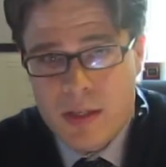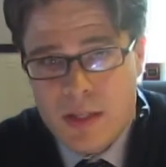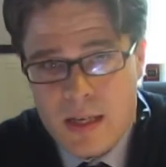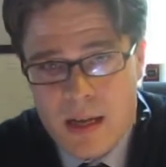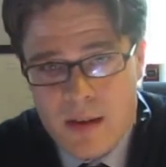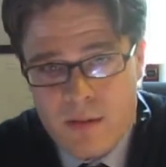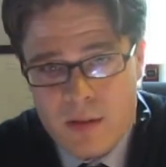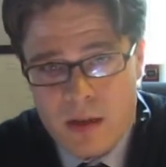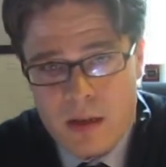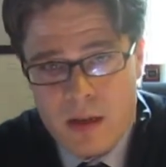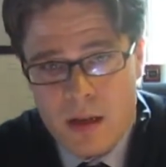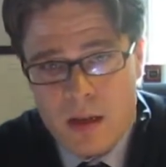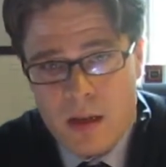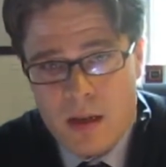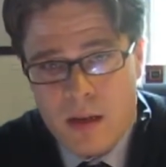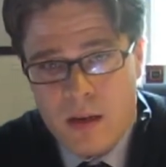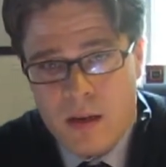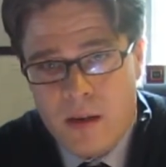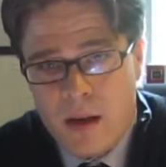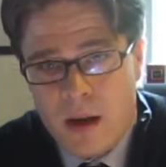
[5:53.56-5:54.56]
7
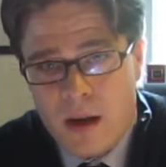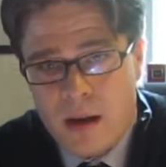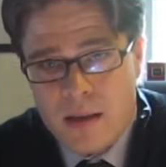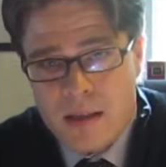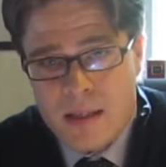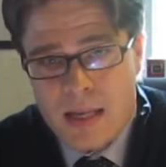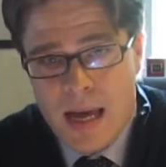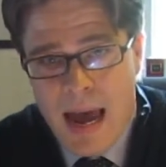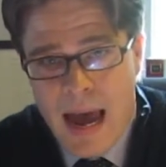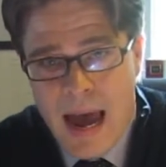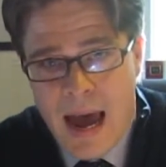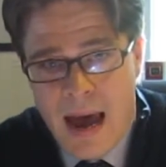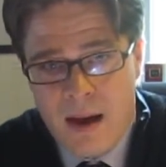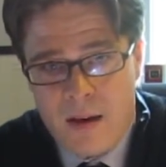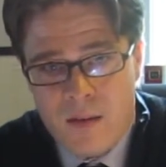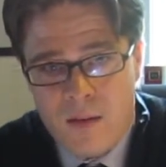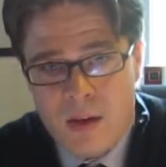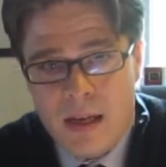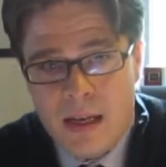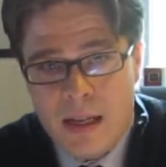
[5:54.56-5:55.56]
does
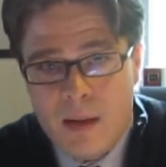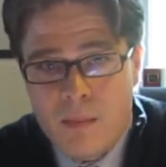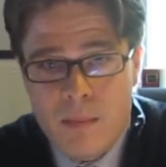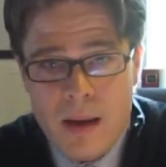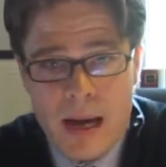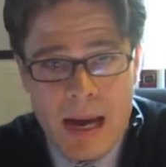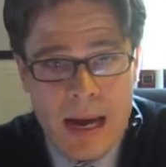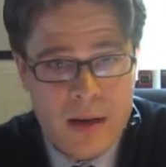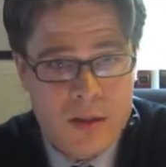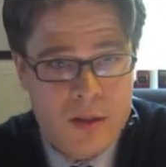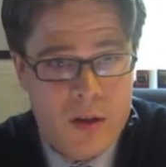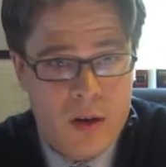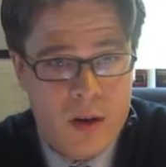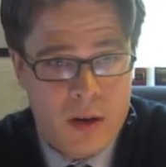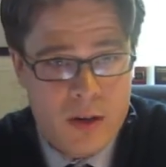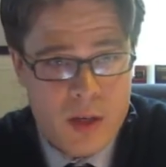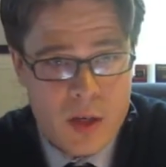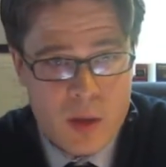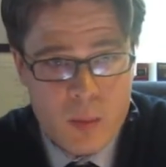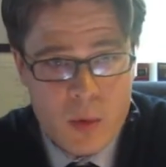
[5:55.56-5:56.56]
have an impact
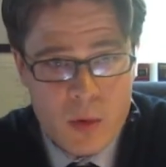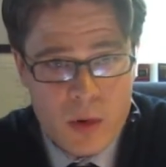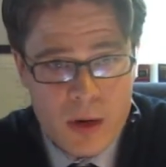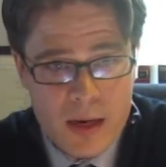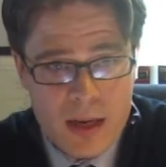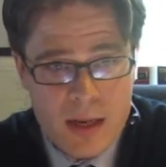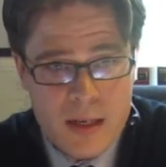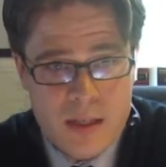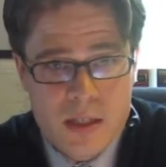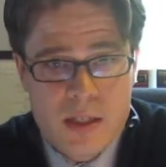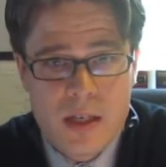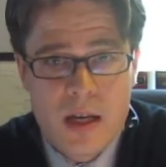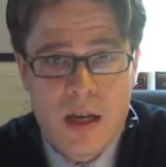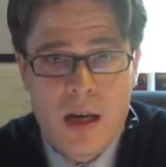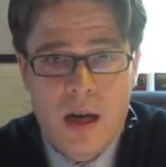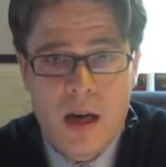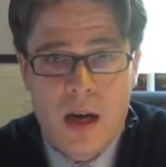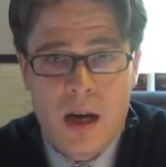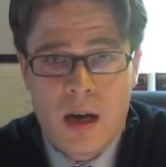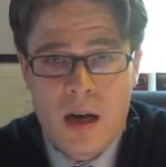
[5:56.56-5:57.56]
on your mortgage.
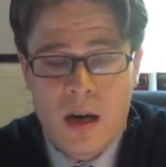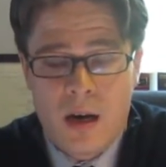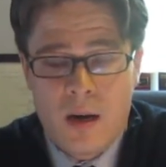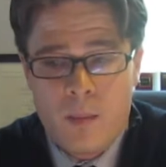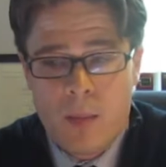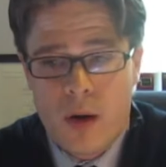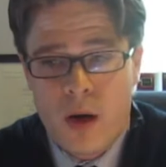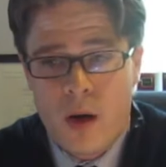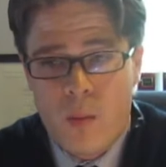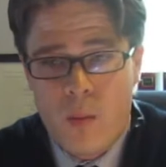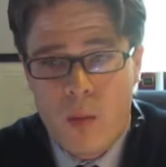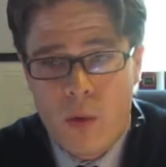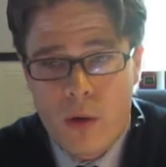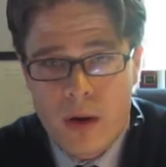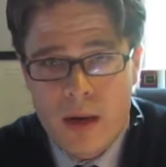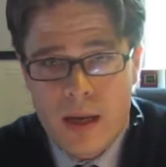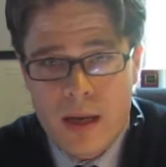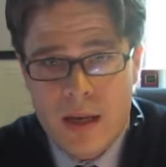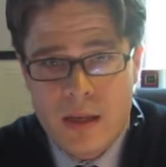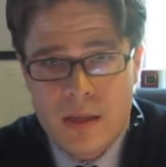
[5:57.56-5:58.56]
A
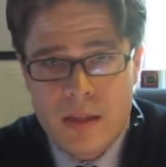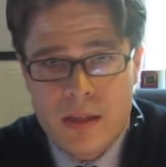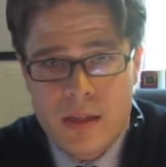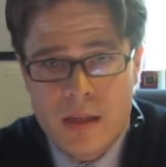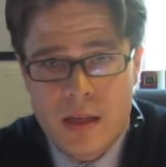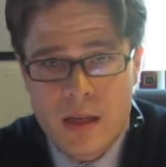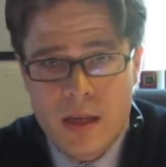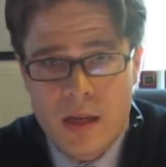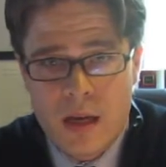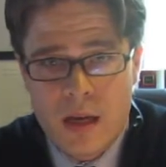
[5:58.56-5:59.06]
mortgage